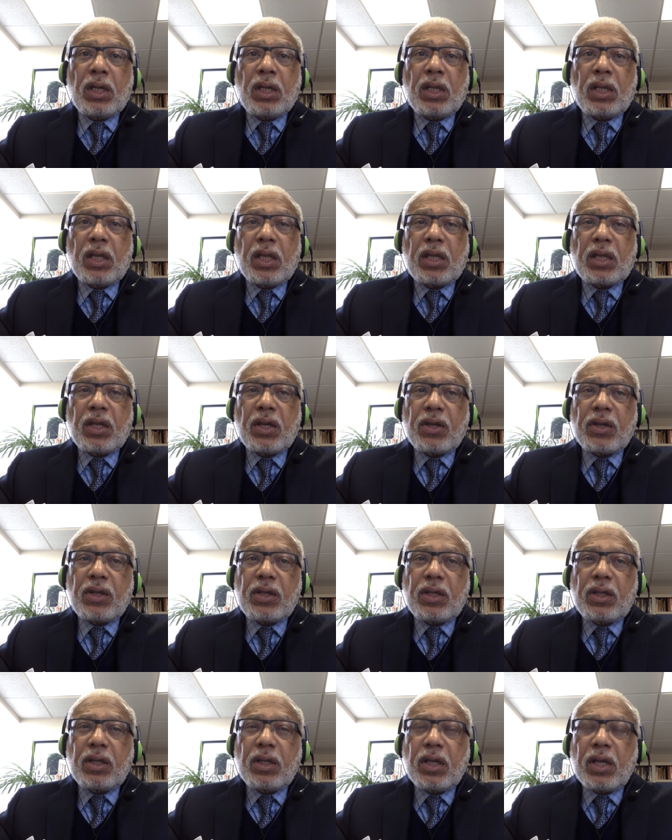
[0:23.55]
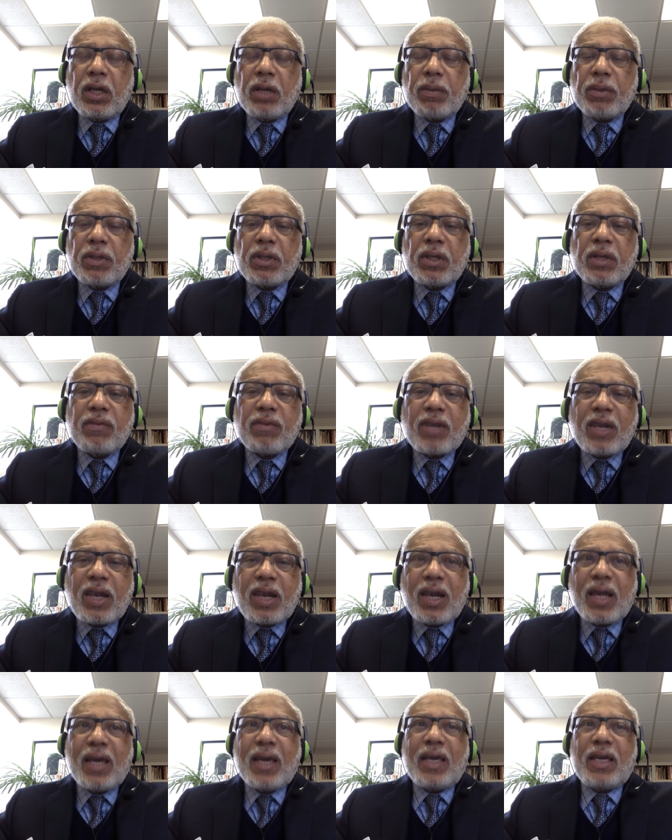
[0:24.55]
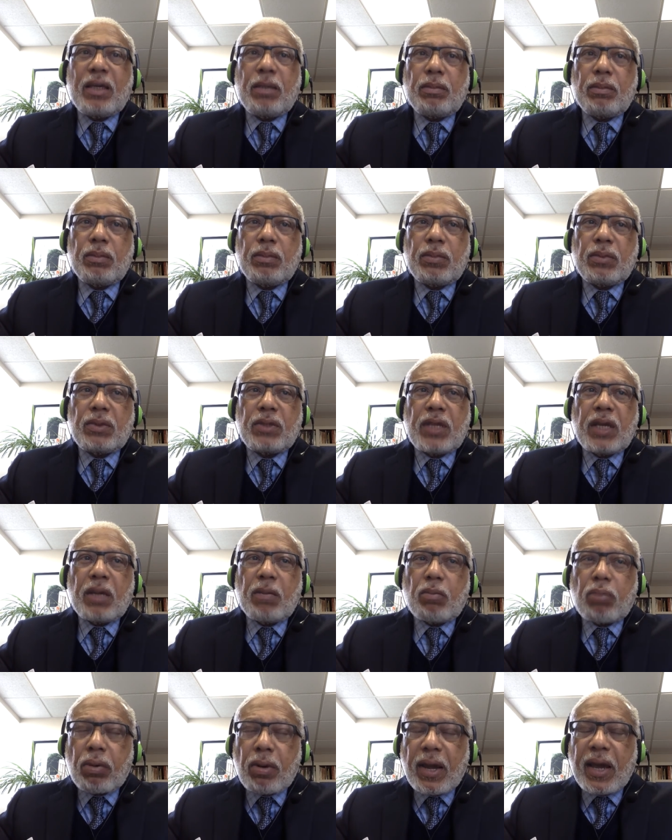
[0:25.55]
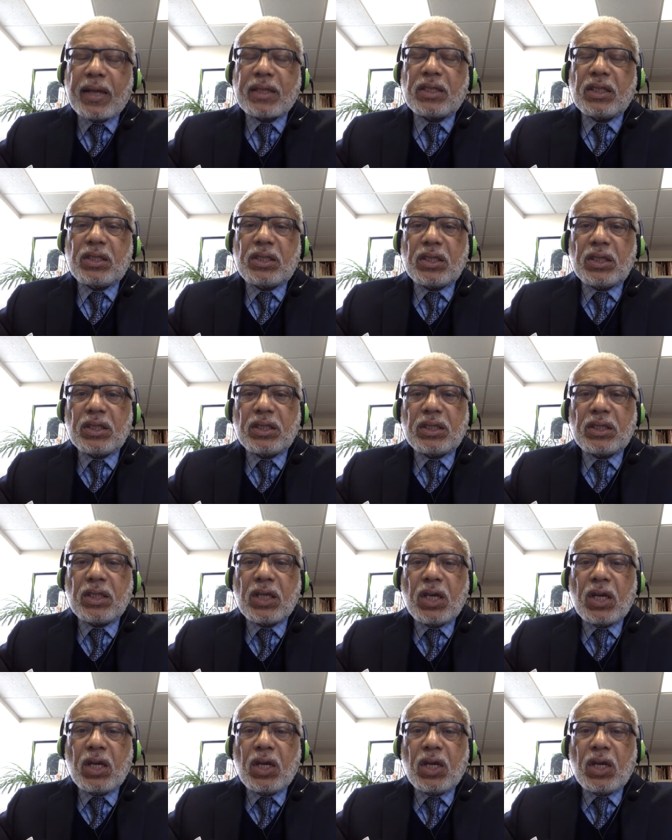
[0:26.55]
that their liberative claims and practices